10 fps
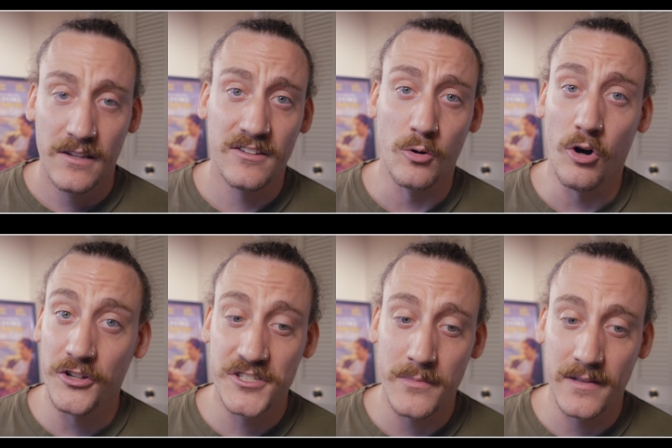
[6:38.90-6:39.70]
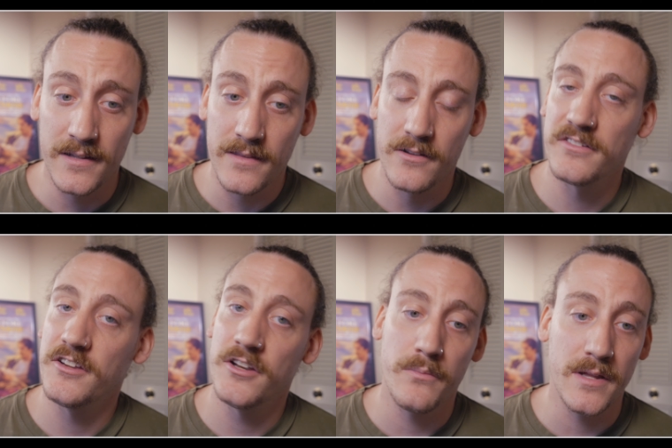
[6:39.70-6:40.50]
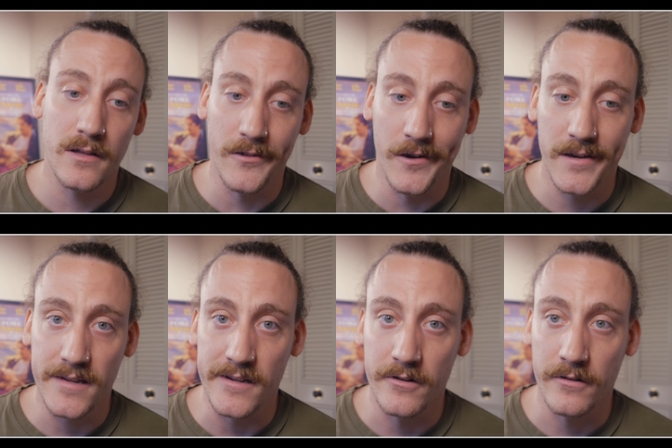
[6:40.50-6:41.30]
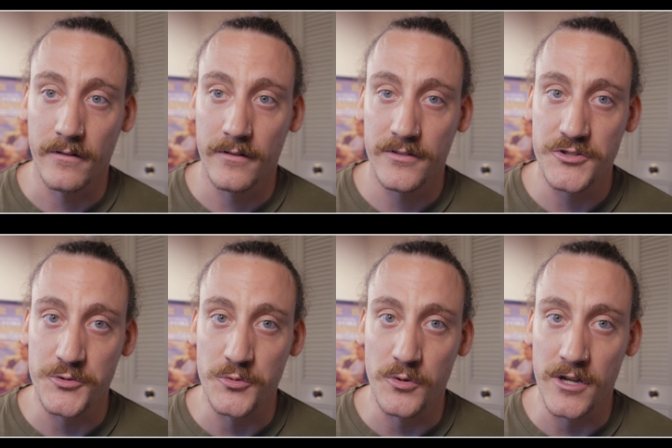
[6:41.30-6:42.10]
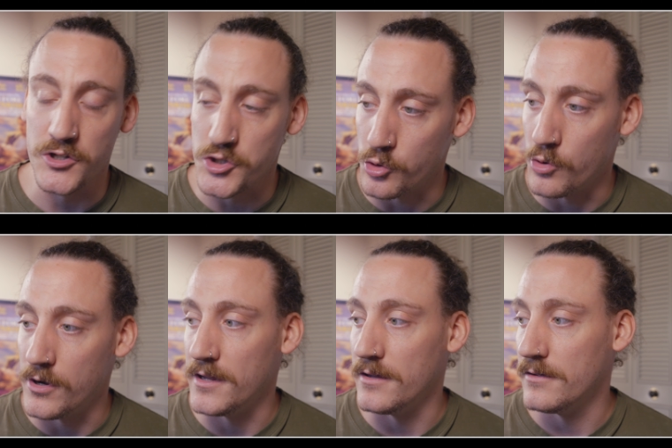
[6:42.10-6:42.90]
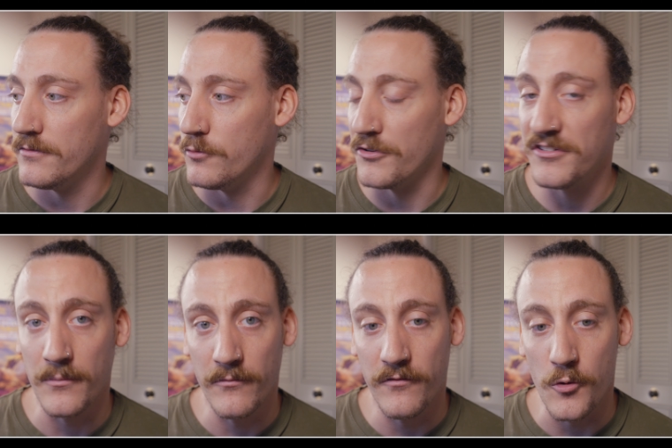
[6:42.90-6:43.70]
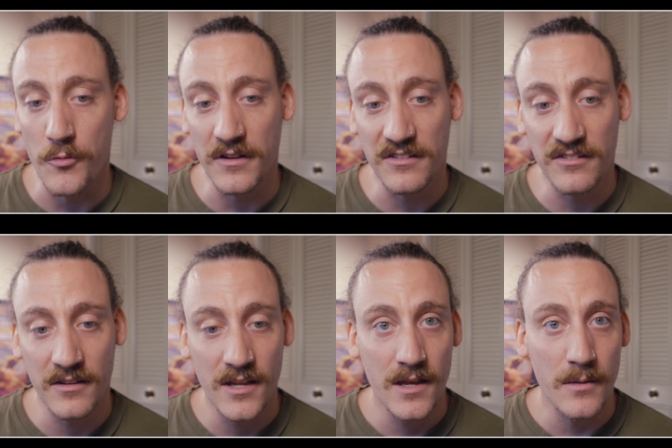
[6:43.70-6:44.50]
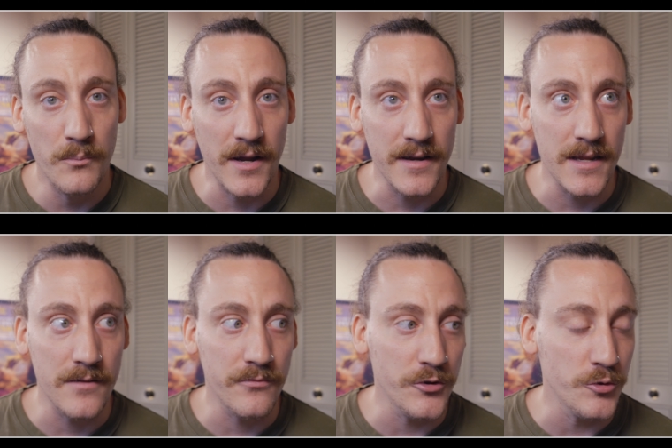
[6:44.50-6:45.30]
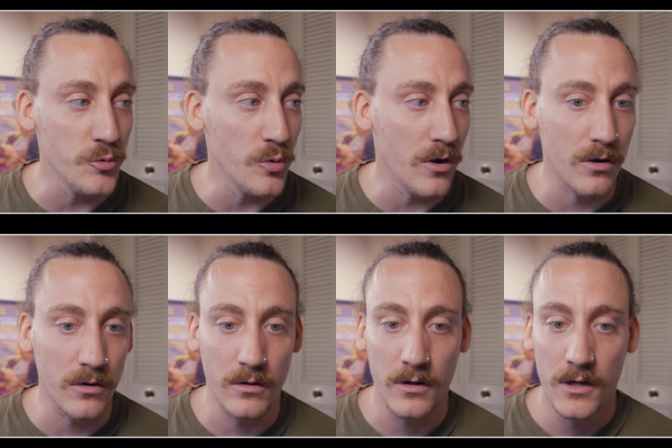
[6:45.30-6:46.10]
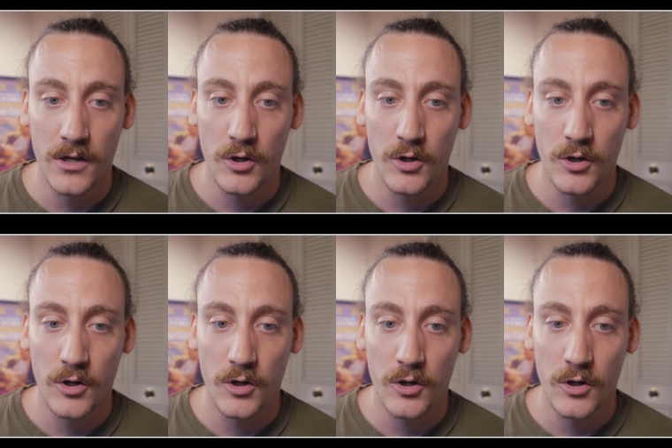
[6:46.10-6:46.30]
So ultimately, there's going to be a lot here to enjoy for some folks, but if you are